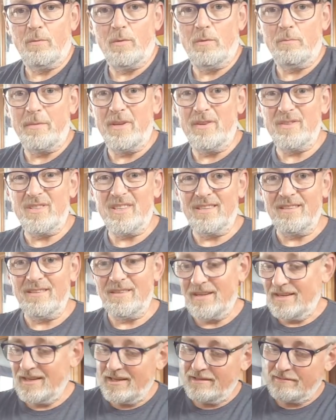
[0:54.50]
Won't be using
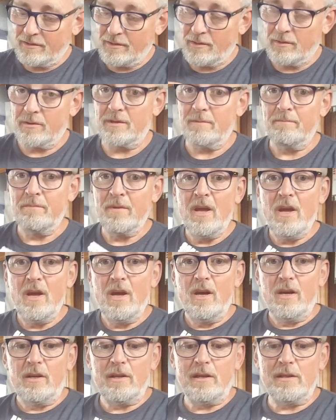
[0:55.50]
either of those.
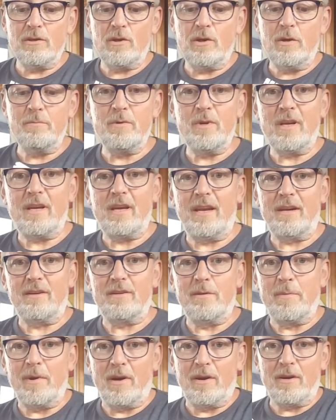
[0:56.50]
It also comes with a
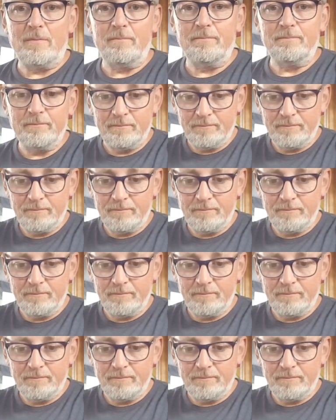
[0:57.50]
connector block.